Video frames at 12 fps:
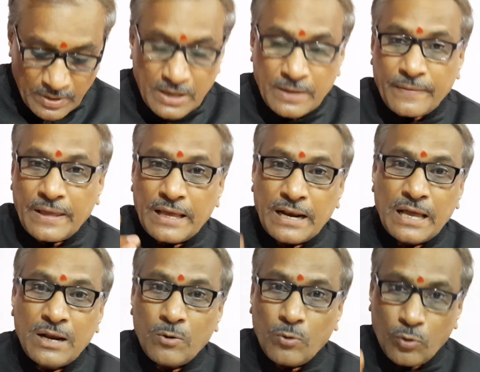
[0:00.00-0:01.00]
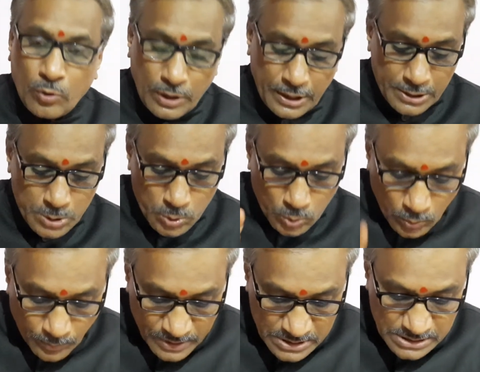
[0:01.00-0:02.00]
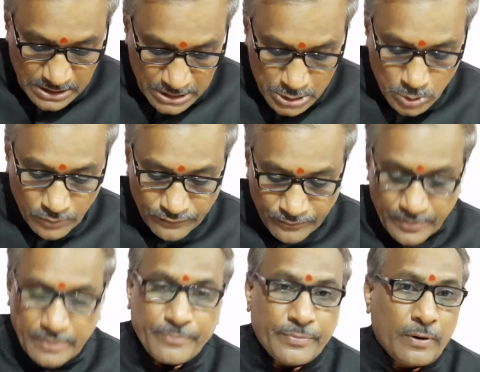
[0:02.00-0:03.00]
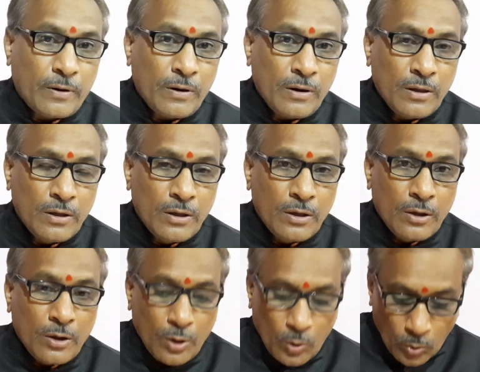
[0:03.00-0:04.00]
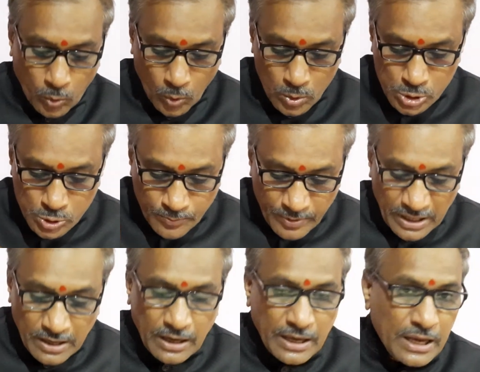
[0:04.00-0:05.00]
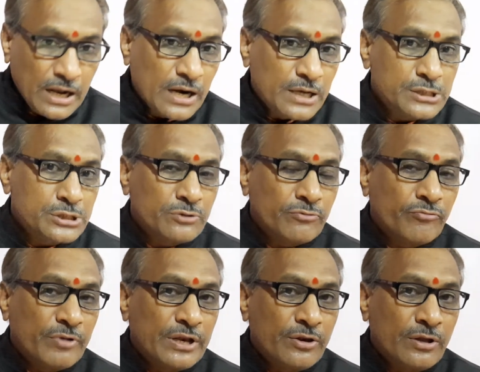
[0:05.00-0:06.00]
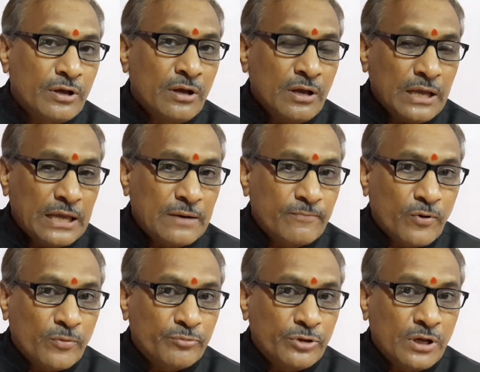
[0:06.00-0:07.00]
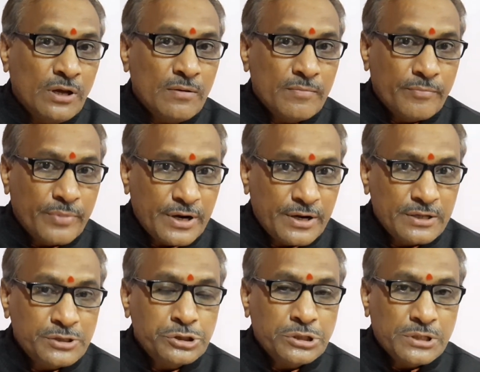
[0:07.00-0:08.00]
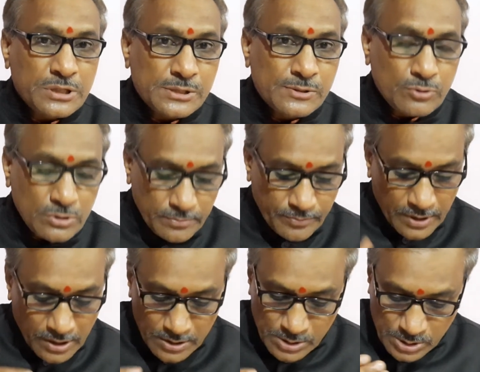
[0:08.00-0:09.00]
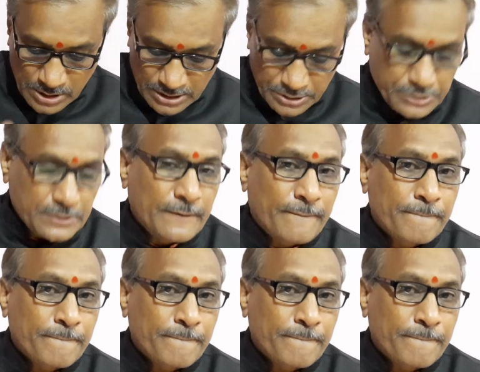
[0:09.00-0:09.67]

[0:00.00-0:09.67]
there are only 2% of people who speak English with the help of the British received pronunciation.